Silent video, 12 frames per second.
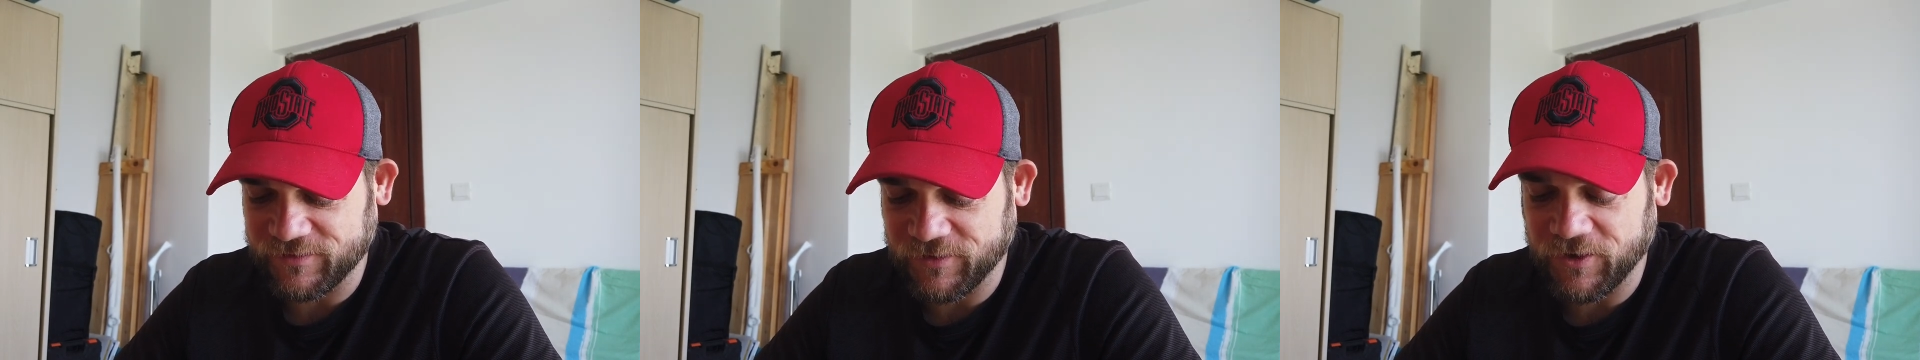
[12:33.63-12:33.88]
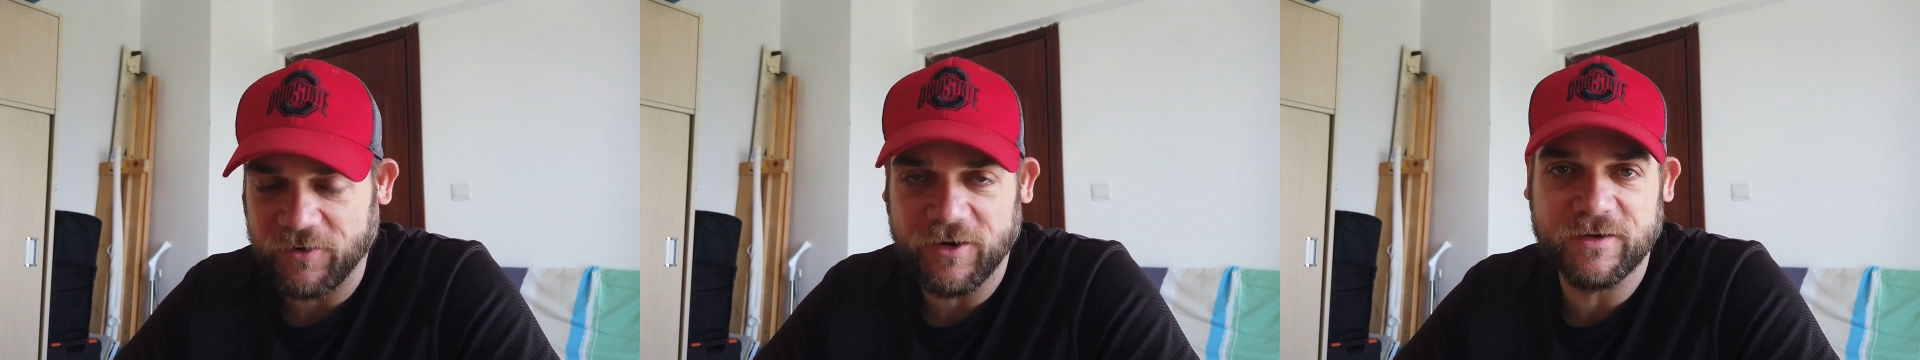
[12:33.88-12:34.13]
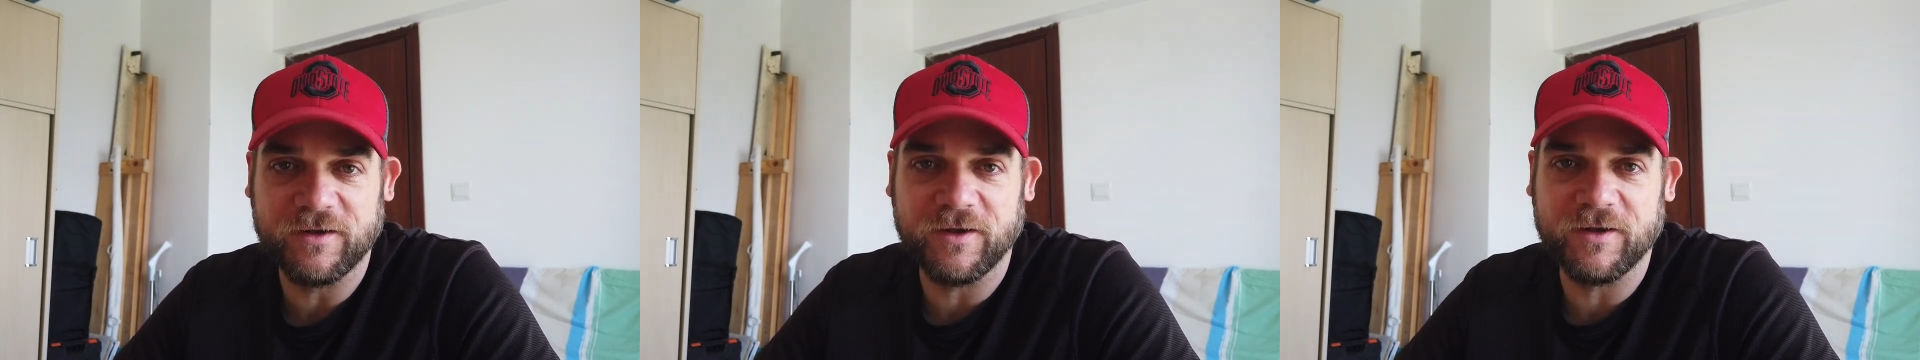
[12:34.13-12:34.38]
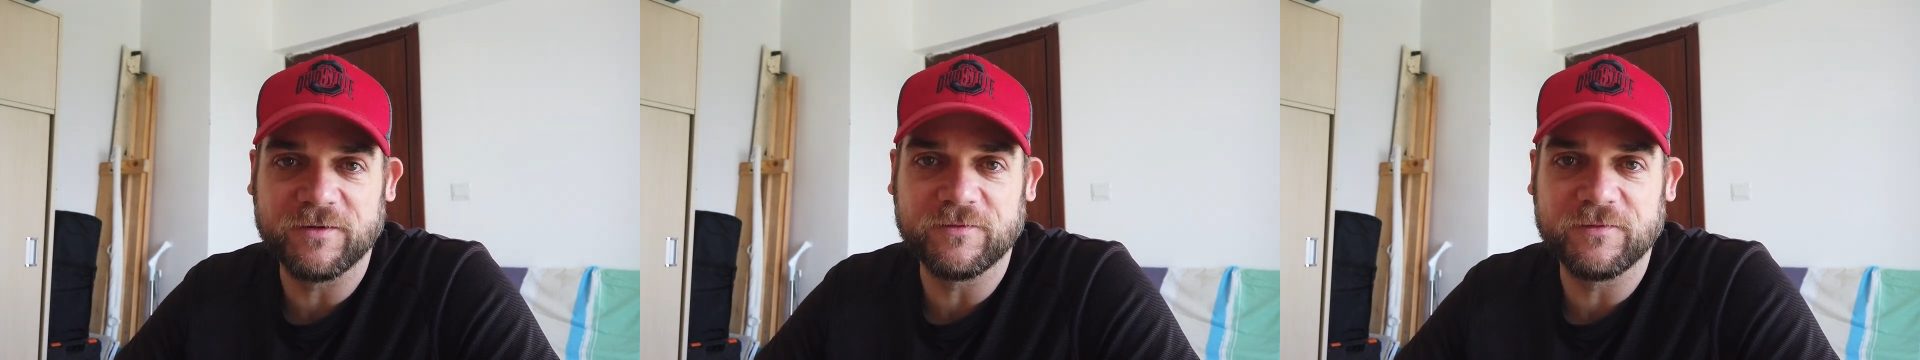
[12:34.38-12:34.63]
you know,
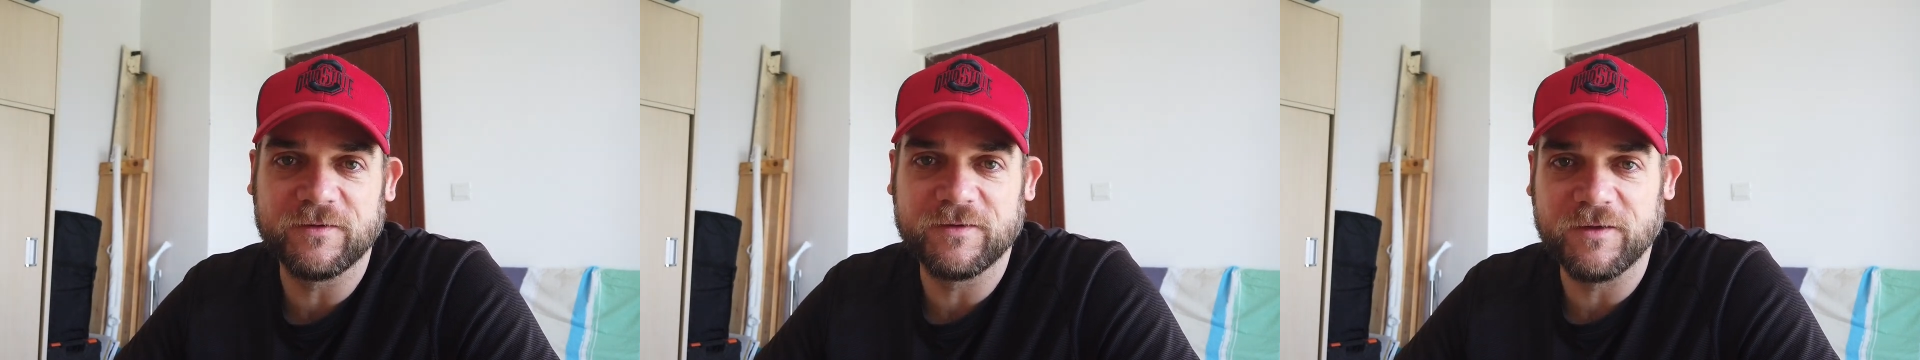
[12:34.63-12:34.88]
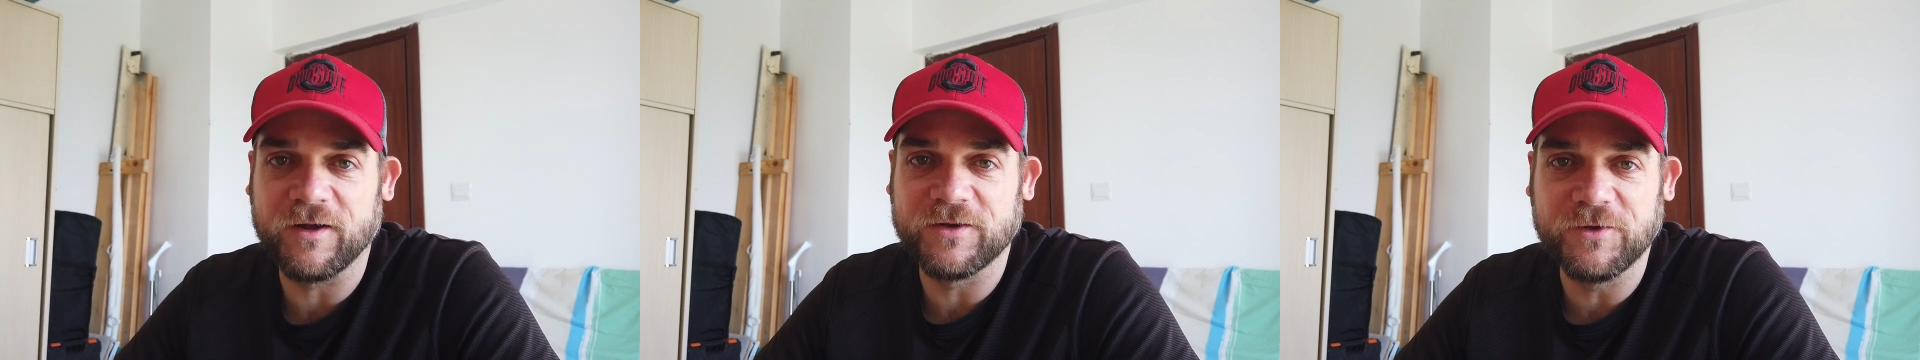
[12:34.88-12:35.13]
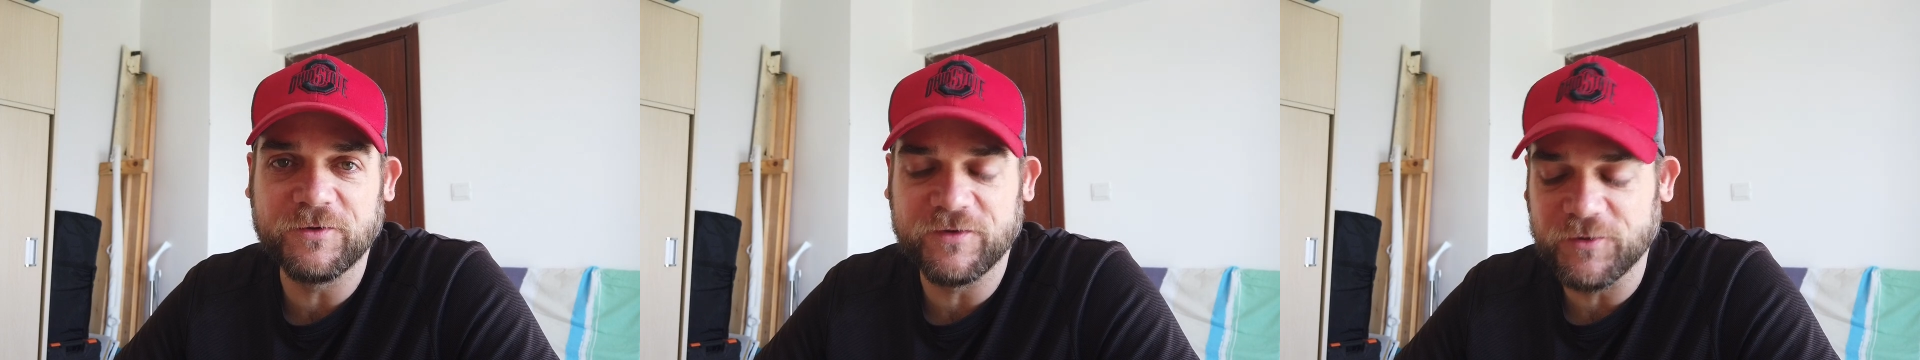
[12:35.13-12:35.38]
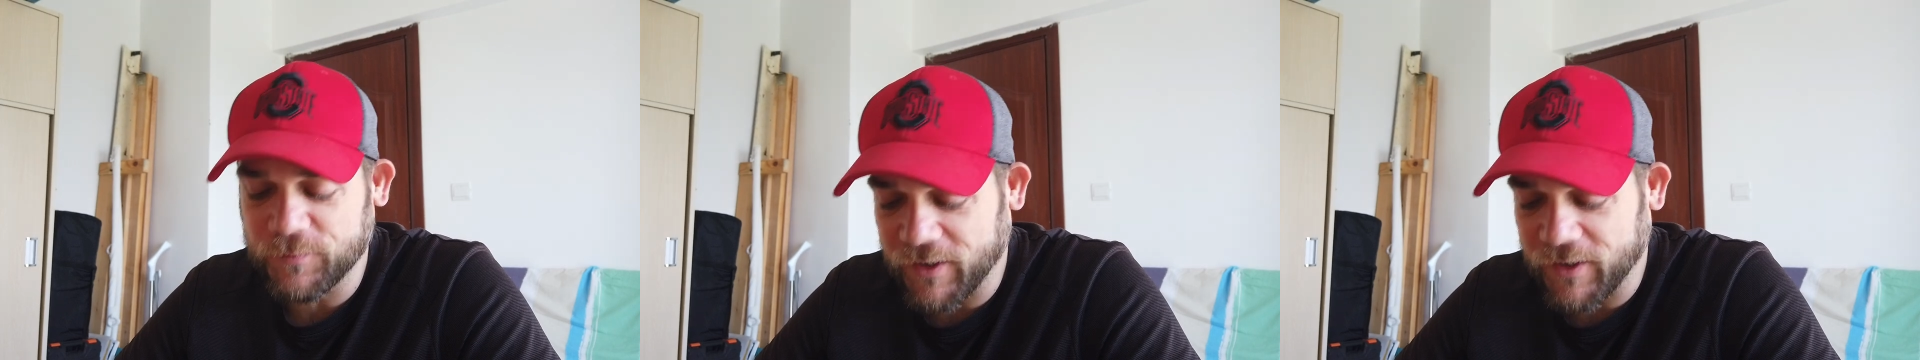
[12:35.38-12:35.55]
on YouTube.